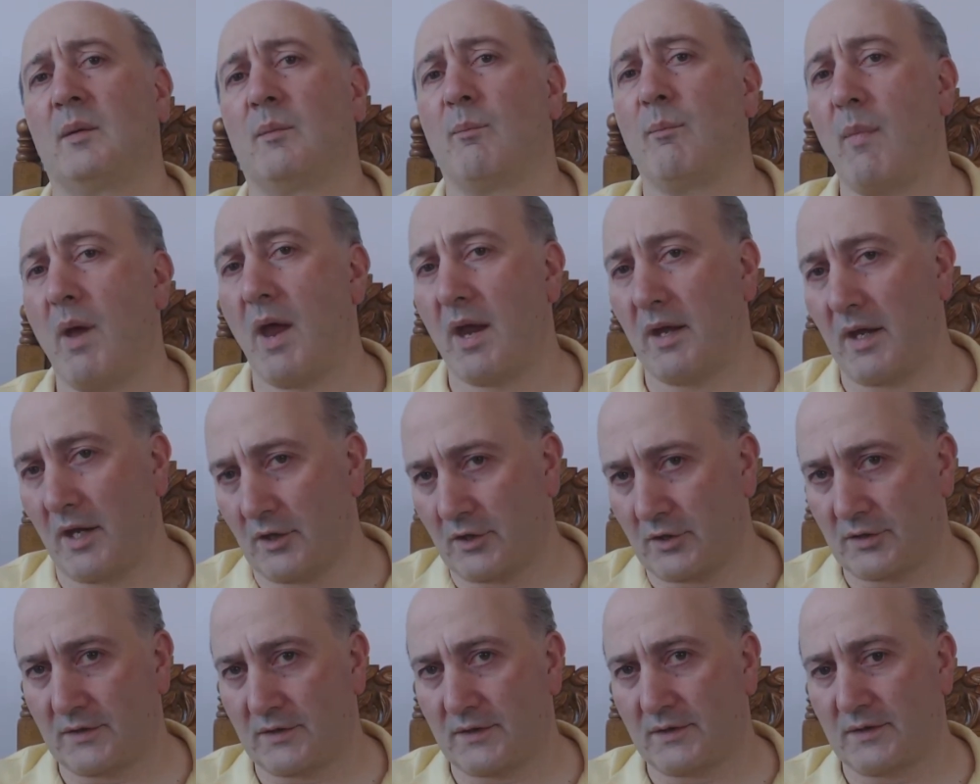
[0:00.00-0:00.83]

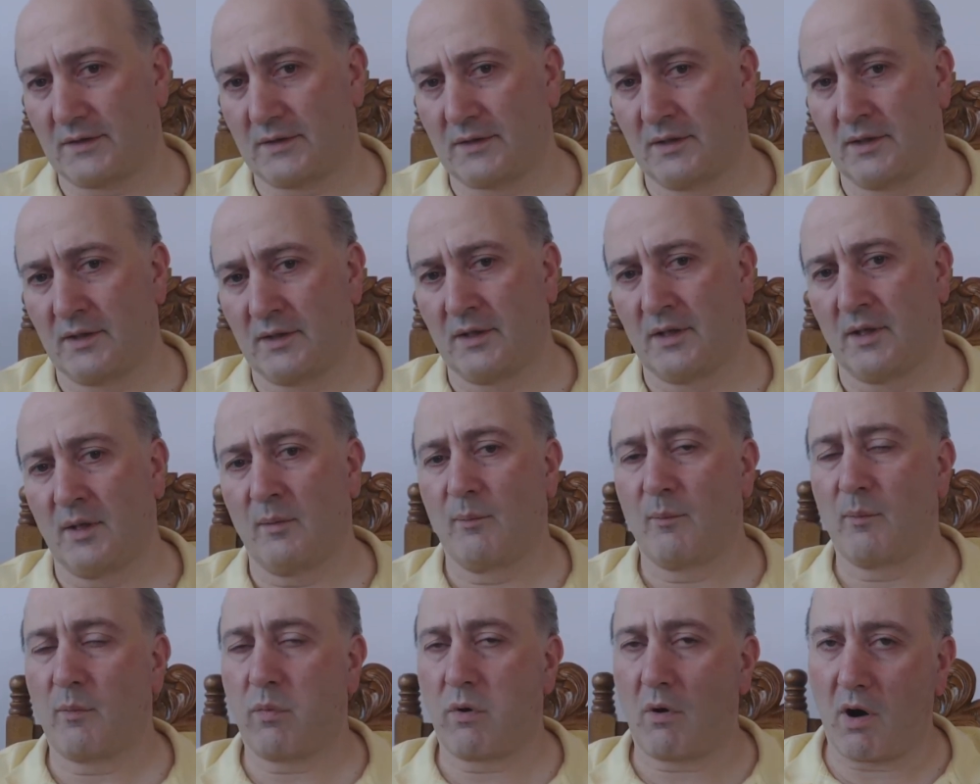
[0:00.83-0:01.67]
manages
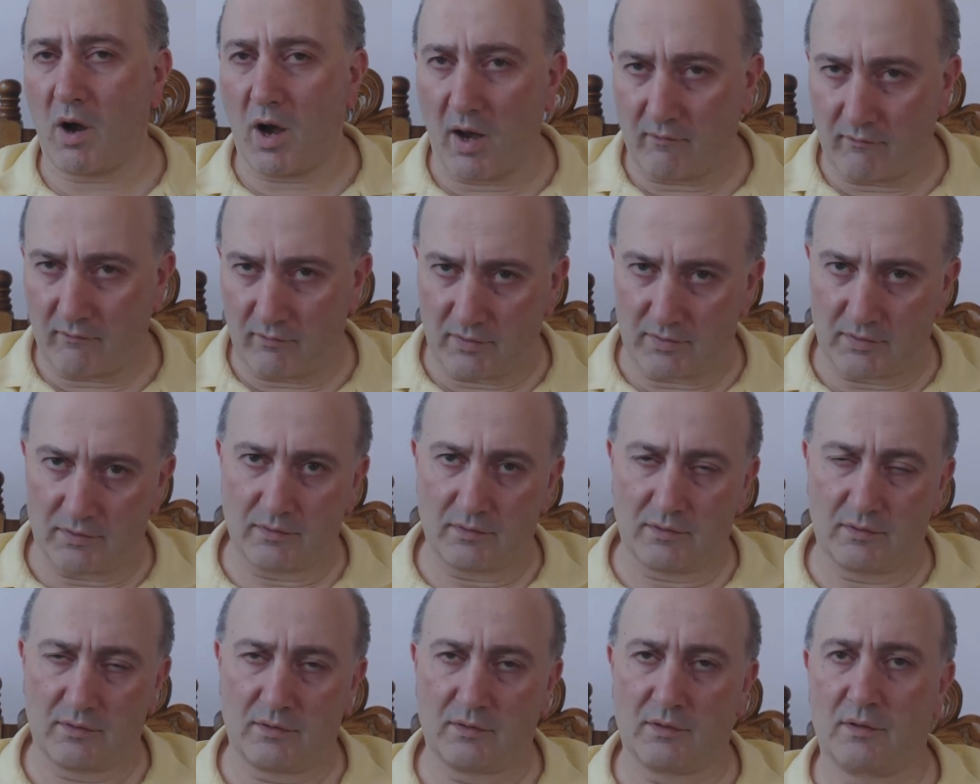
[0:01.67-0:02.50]
private
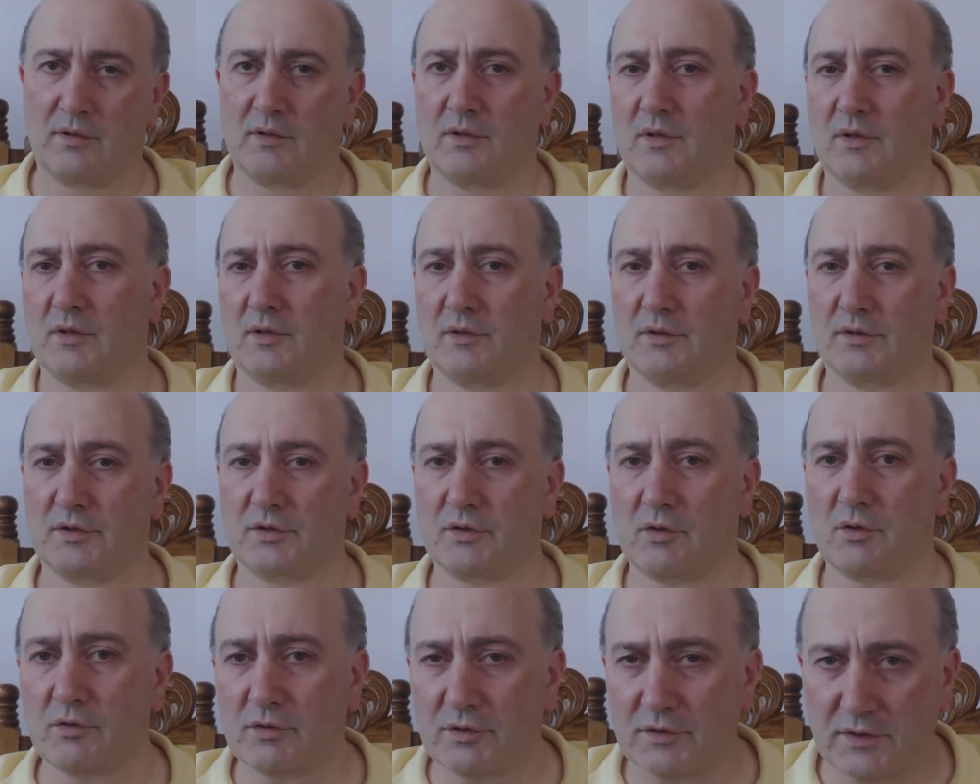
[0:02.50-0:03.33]

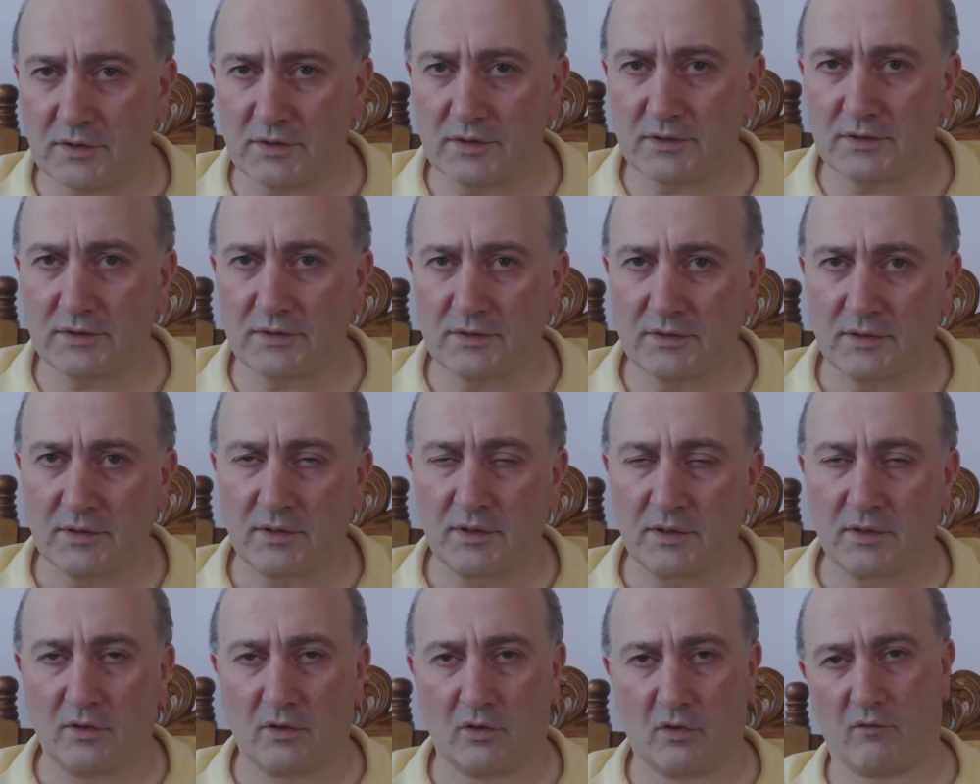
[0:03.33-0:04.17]
resources
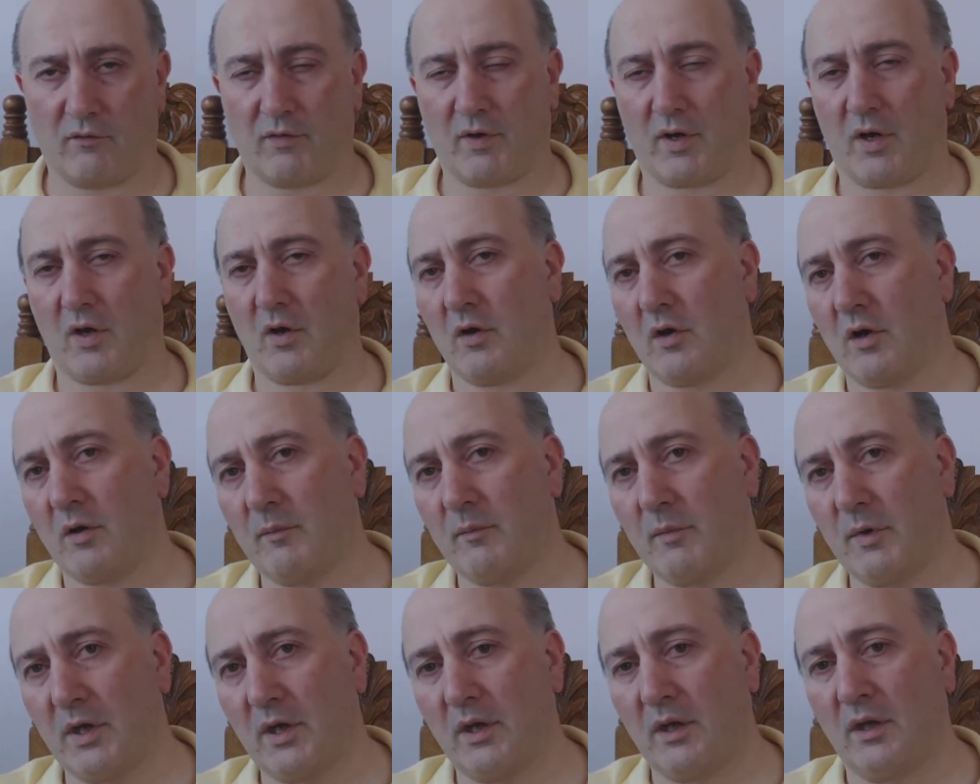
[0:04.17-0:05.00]
of
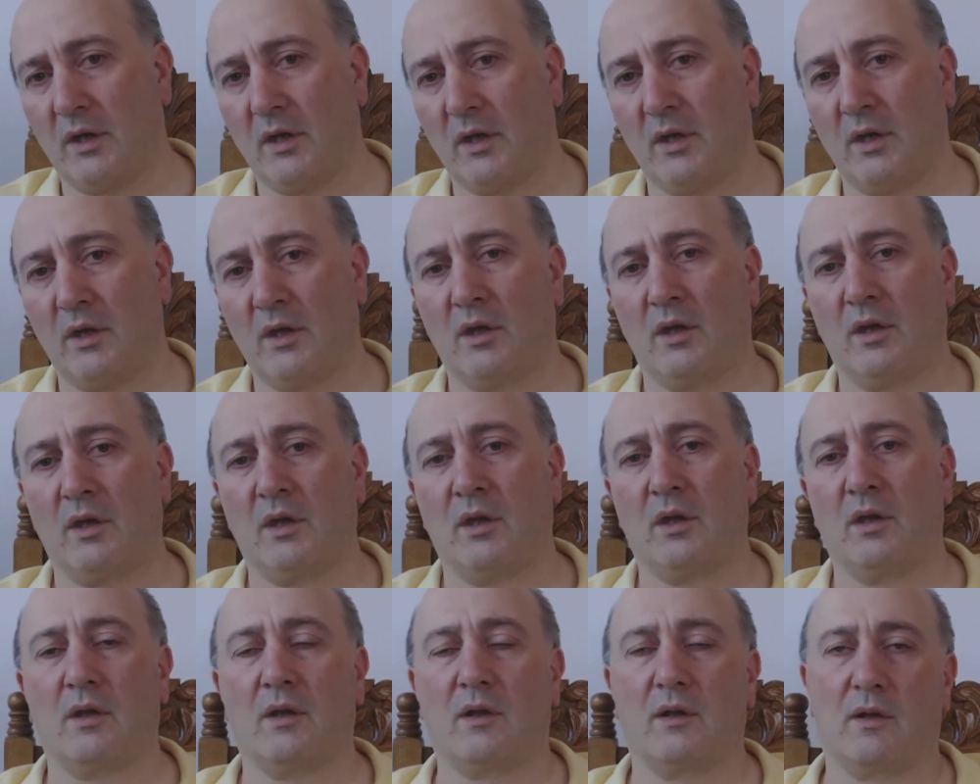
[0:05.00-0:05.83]
economy,
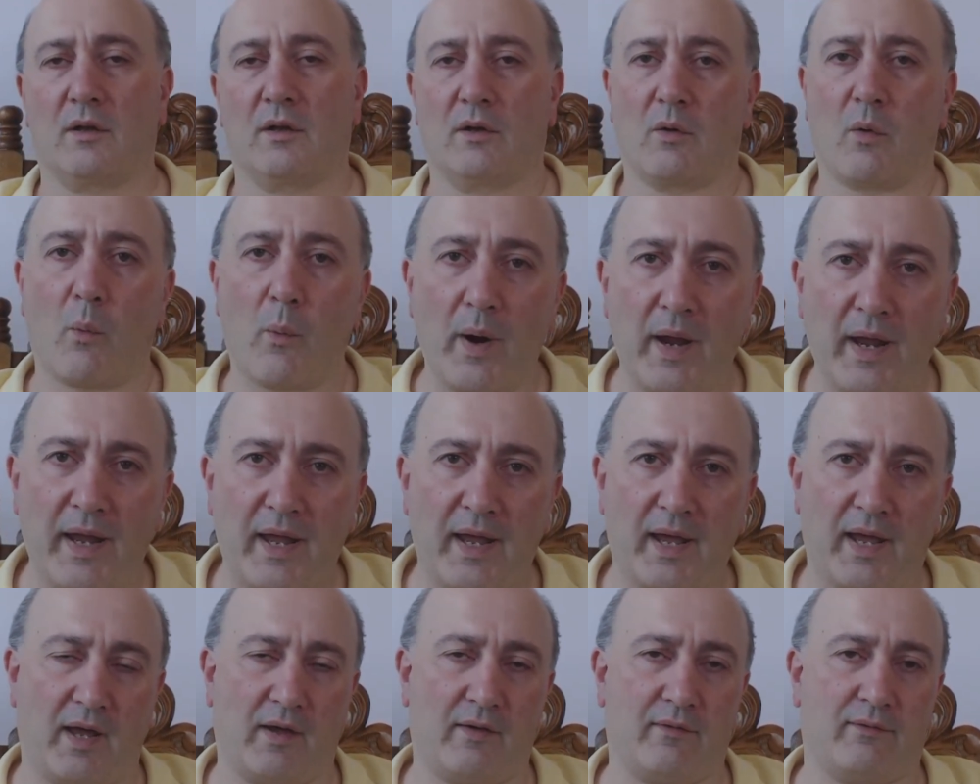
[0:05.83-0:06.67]
we
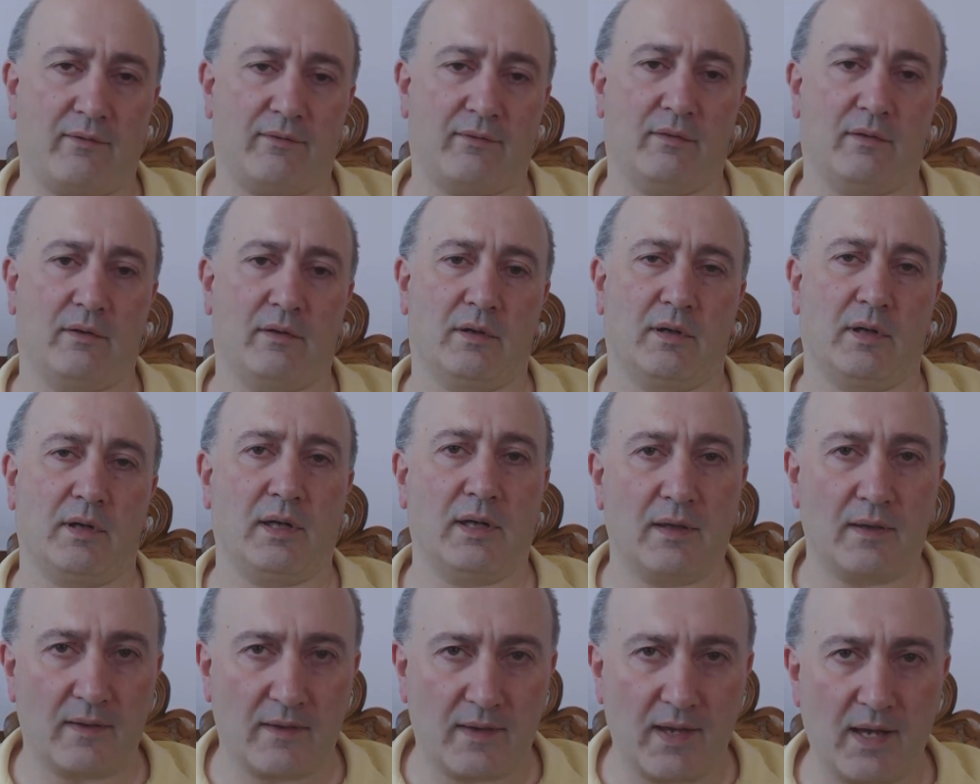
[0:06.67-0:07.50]
have
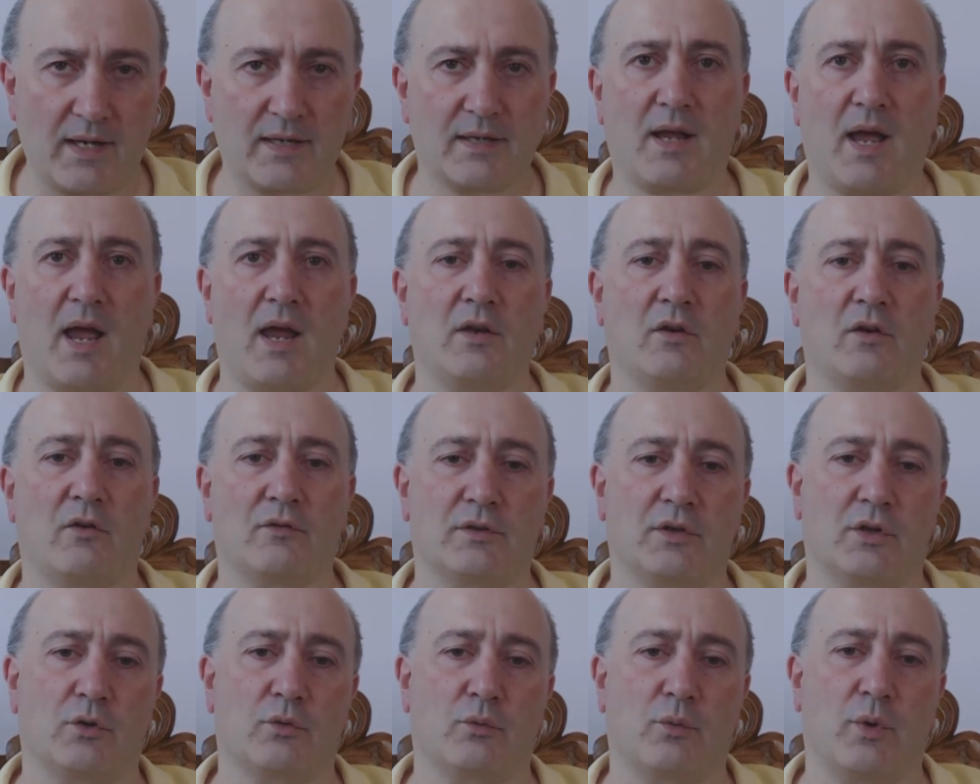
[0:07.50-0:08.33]
in that kind of
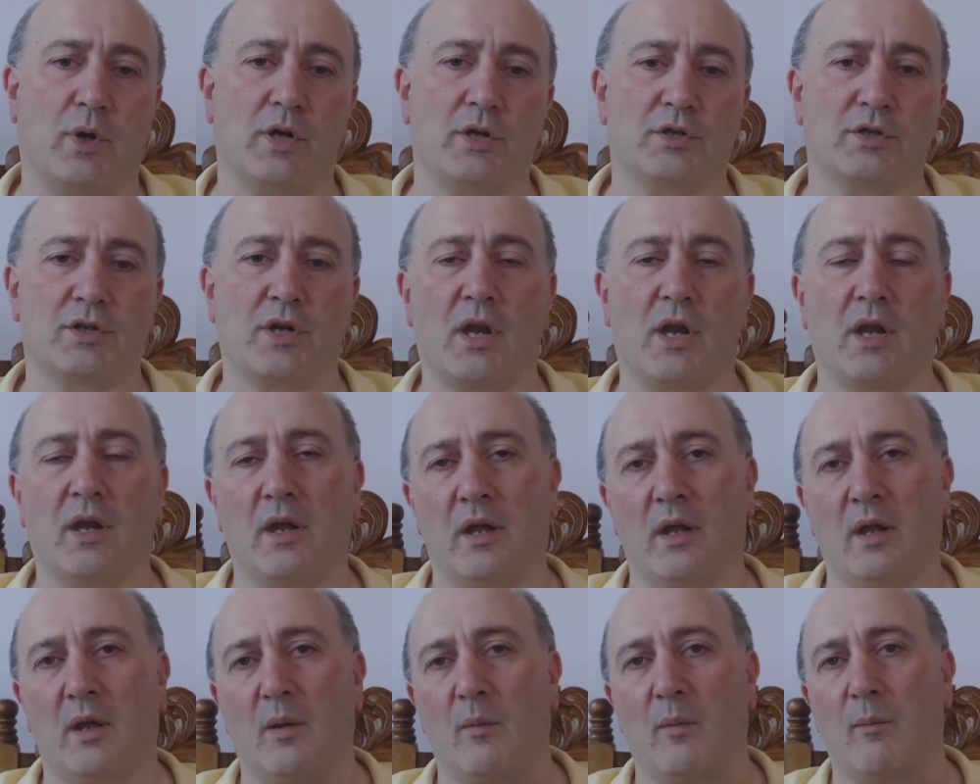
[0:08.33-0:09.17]
situation
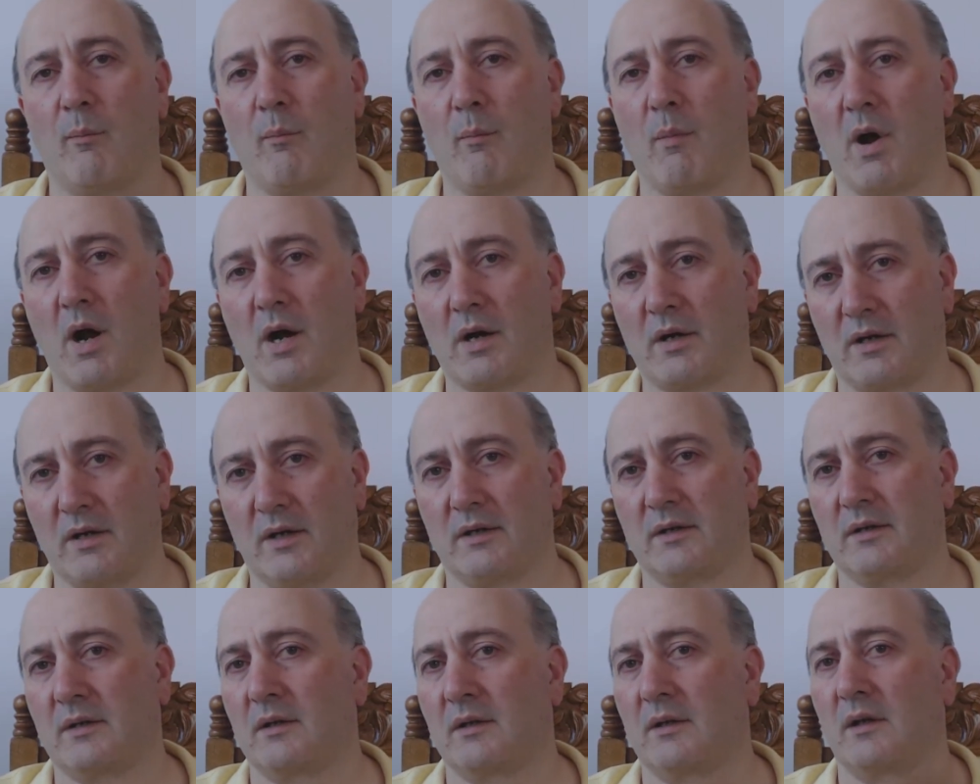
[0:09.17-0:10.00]

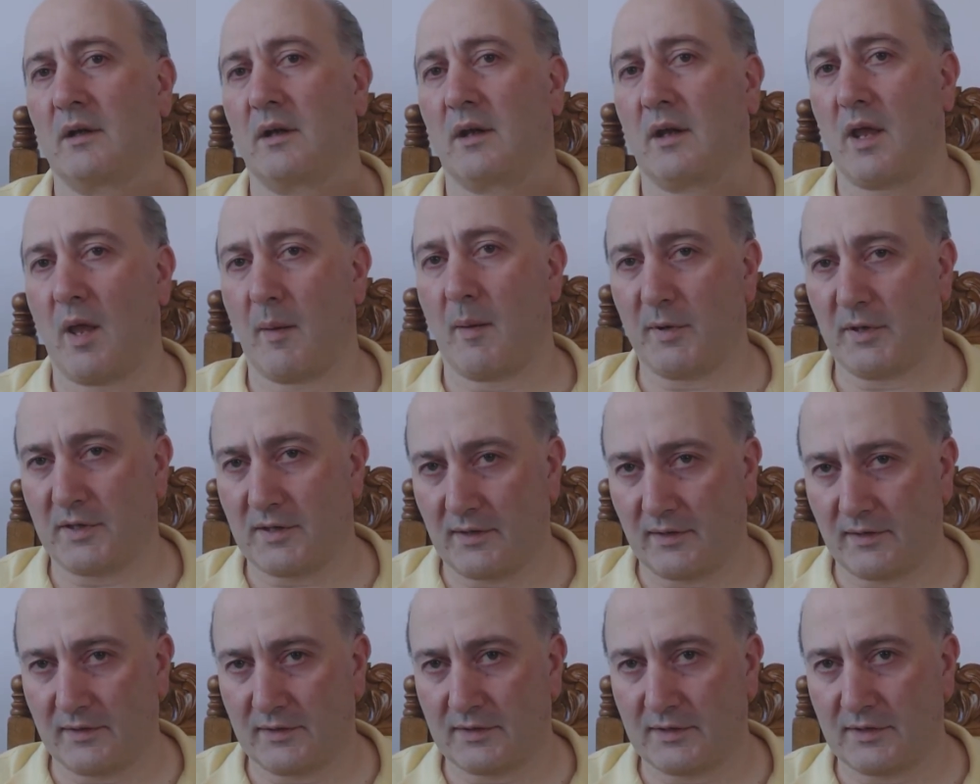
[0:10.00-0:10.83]
market
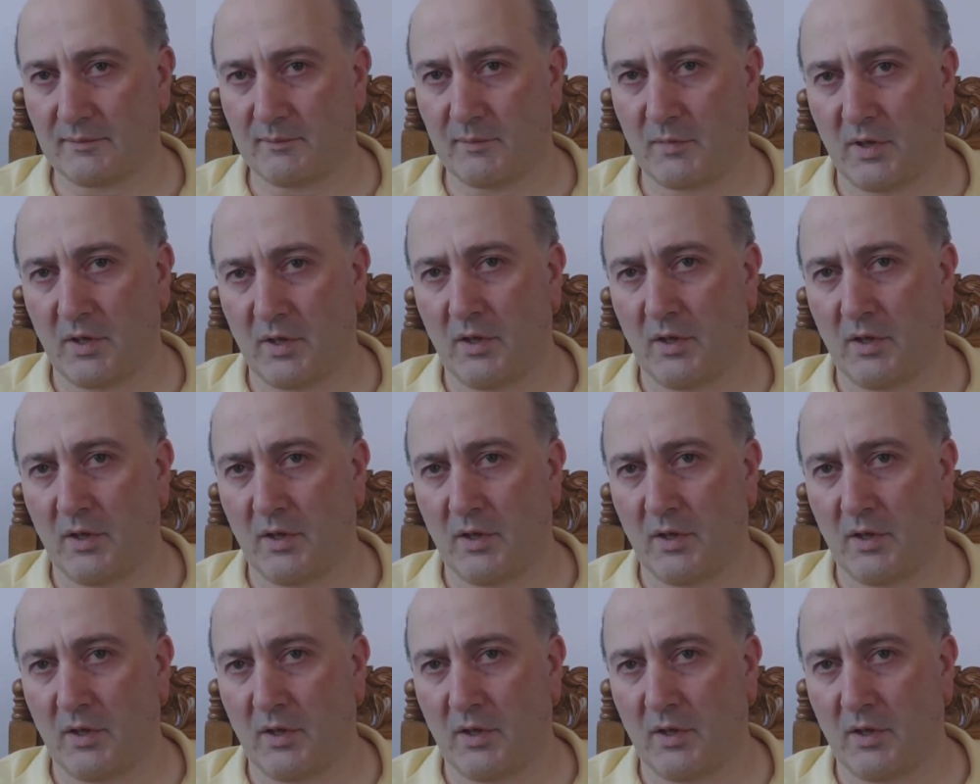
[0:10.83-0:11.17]
capitalism.